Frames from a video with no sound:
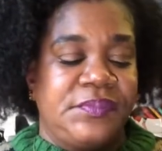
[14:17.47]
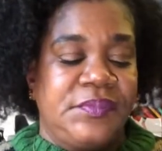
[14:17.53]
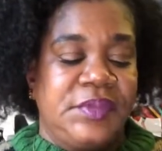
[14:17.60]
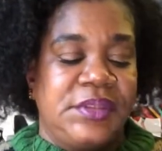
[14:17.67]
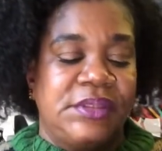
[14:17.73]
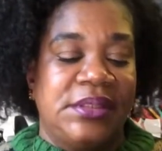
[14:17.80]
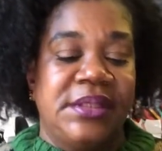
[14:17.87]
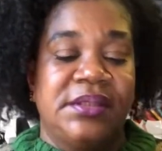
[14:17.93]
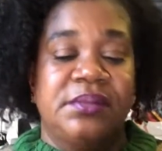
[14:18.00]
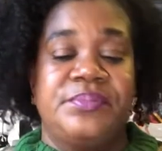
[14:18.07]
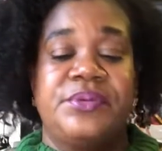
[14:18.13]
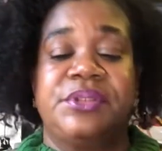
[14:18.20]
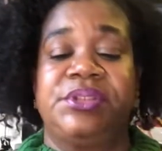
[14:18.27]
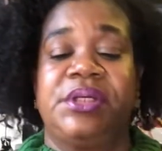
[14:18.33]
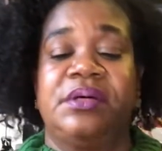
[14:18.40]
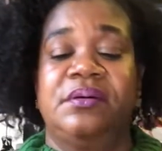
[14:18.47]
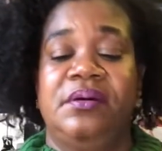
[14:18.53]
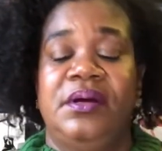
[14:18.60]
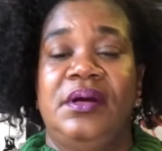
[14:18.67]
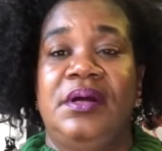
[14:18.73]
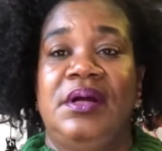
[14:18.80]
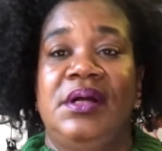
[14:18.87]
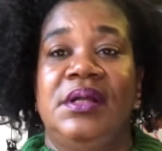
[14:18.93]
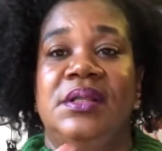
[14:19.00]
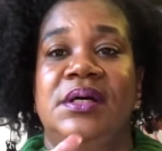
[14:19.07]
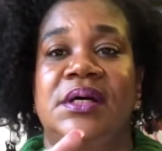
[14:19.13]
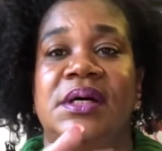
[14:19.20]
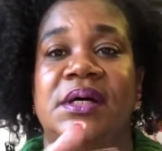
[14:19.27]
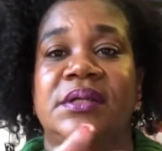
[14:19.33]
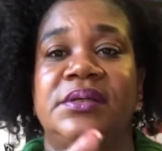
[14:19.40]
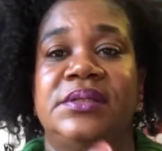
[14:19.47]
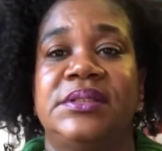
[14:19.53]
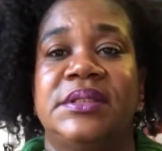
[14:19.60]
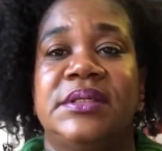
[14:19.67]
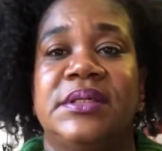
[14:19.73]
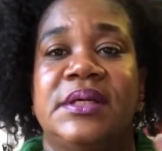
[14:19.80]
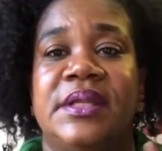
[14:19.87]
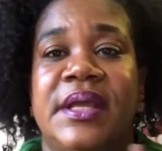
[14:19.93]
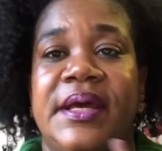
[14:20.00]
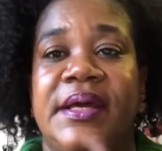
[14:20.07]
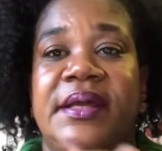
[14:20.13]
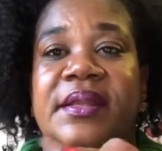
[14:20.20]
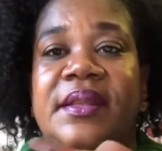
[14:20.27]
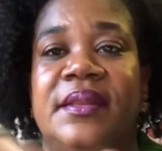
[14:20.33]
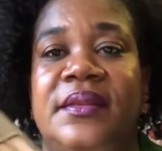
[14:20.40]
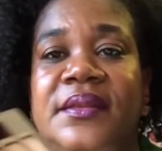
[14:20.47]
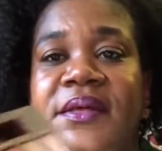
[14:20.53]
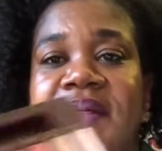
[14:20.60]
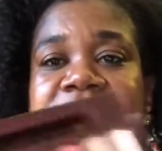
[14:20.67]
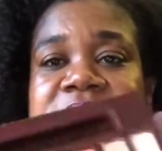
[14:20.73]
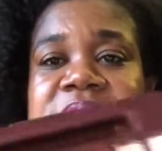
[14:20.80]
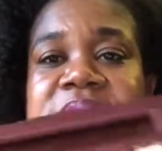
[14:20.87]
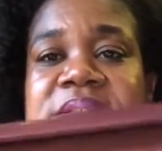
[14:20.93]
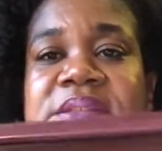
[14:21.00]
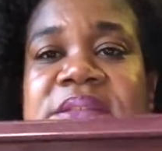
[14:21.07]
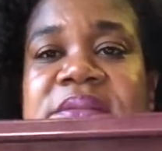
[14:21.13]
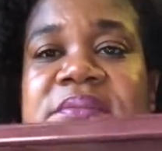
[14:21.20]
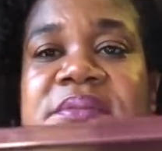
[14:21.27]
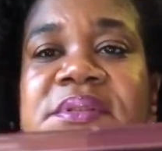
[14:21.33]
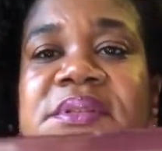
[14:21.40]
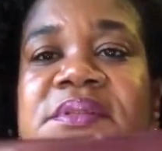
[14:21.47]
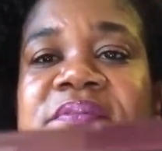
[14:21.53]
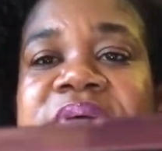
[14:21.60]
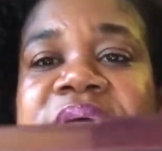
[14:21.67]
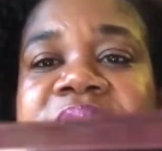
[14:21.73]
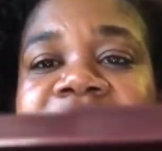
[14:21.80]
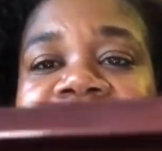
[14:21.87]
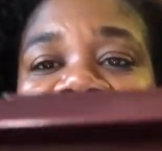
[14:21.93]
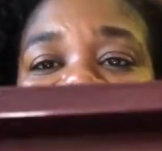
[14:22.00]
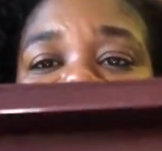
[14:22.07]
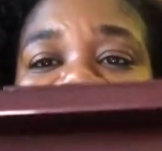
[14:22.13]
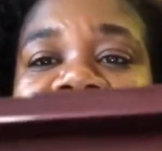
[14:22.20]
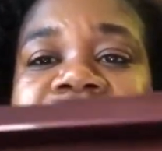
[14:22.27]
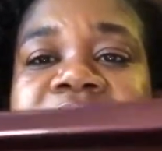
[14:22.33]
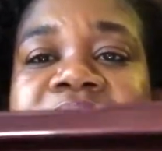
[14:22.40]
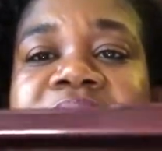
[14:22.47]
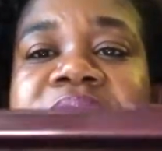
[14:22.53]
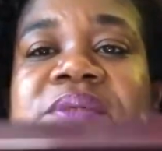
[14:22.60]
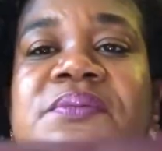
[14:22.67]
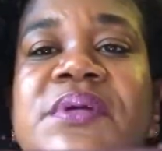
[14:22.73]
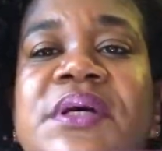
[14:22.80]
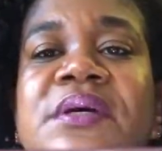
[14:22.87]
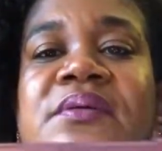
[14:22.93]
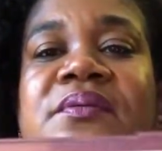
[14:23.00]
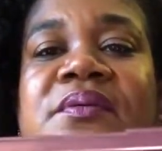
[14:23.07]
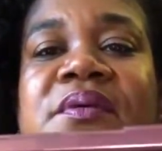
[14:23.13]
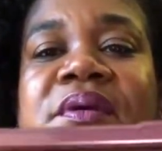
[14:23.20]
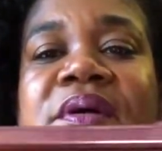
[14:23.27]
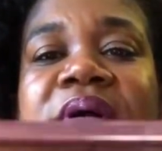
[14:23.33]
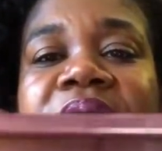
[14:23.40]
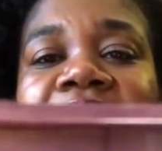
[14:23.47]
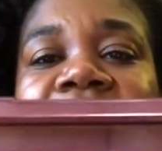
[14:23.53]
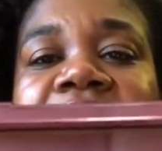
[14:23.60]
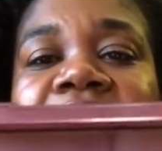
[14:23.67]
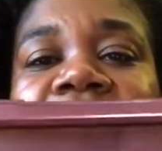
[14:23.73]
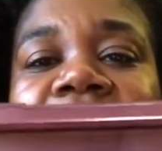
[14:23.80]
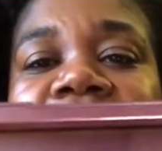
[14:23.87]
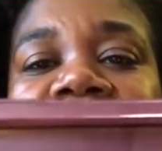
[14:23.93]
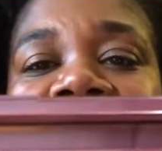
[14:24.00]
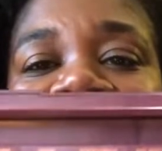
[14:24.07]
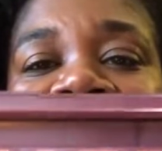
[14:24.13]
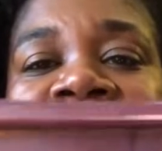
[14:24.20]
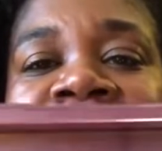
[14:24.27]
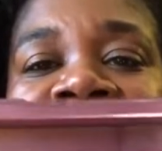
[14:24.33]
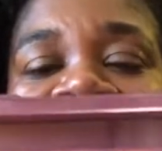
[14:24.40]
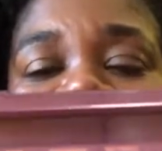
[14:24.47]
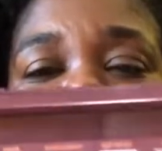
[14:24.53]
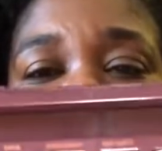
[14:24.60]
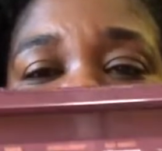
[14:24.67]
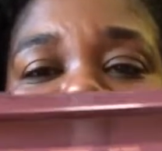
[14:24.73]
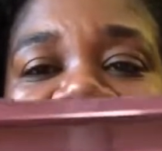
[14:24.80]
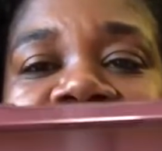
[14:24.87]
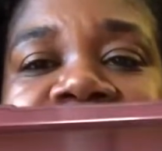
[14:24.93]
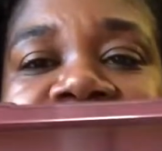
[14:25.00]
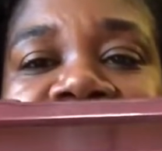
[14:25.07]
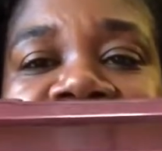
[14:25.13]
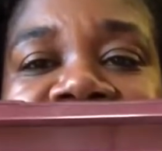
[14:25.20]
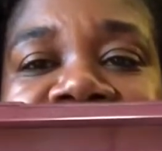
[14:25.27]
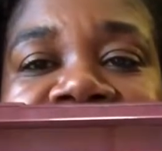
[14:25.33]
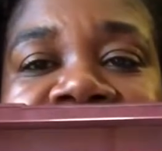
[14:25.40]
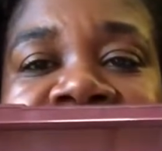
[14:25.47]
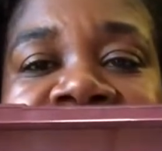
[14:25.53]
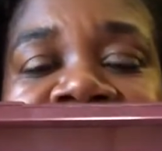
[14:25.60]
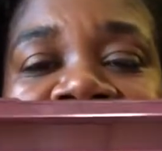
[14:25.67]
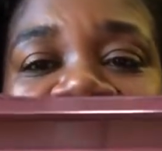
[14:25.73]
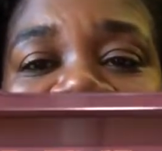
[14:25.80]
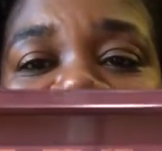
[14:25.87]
me take the brush out. The colors look like this. Let's see if I can show you this without the mirror flashing you.